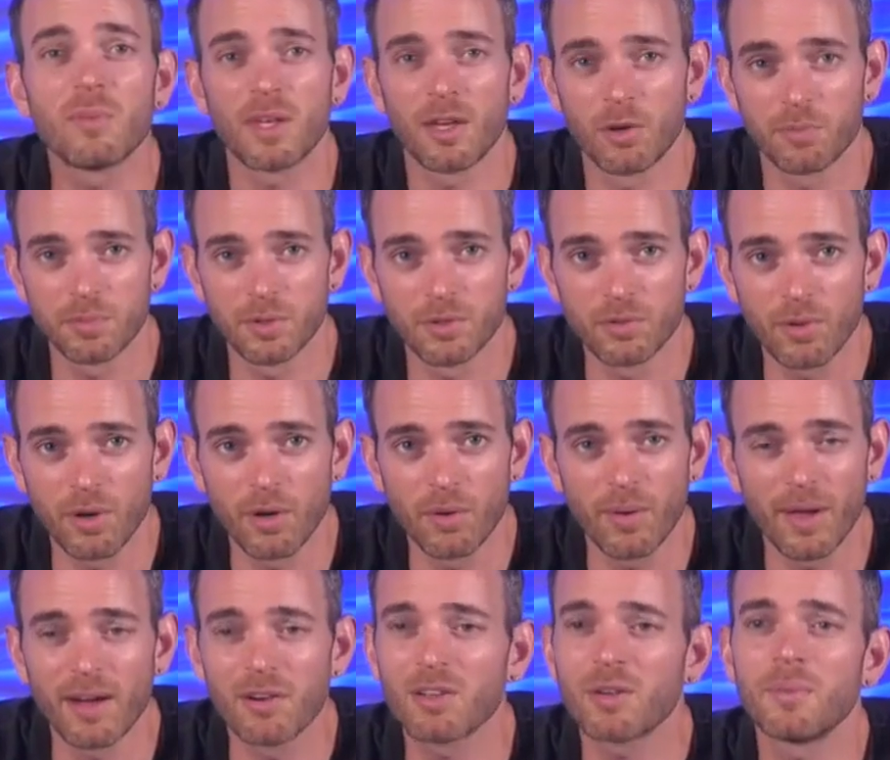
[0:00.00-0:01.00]
we help you grow?
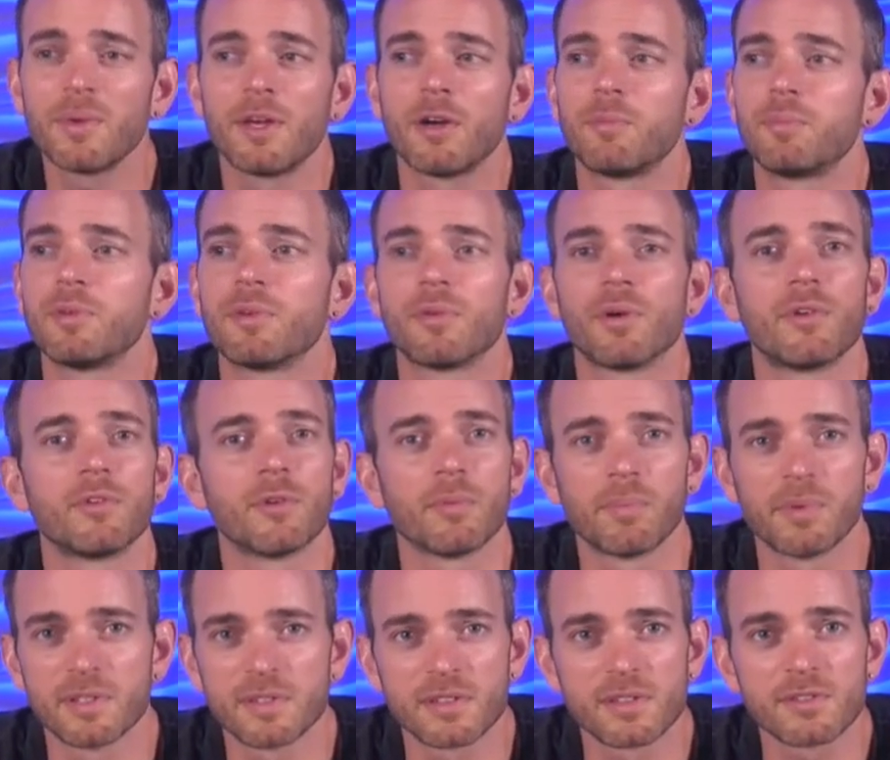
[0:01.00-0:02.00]
How can we help you grow your
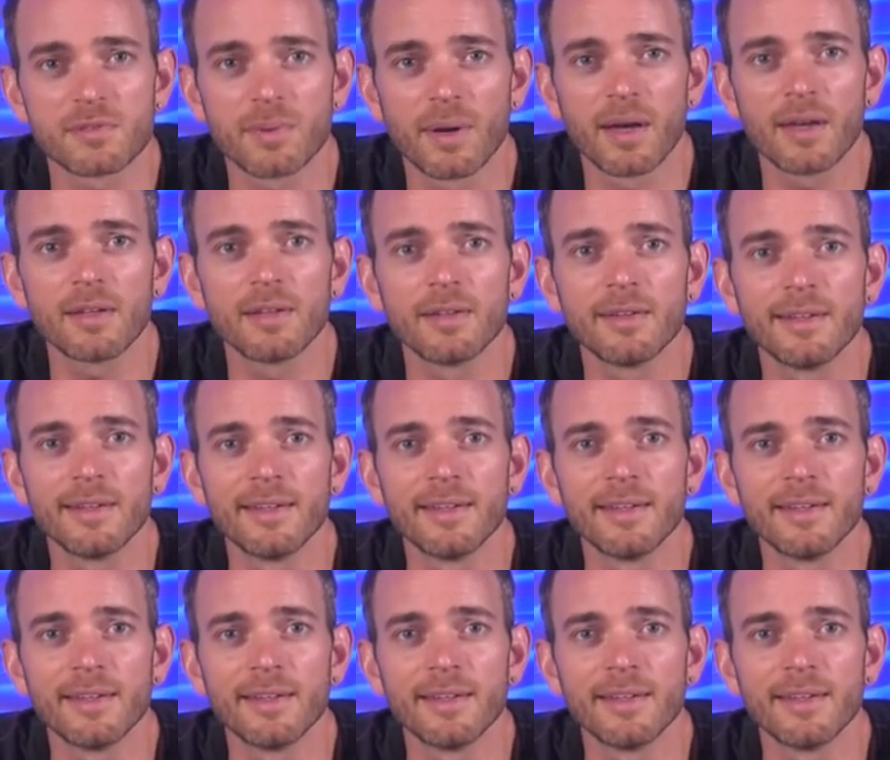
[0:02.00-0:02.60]
business, right?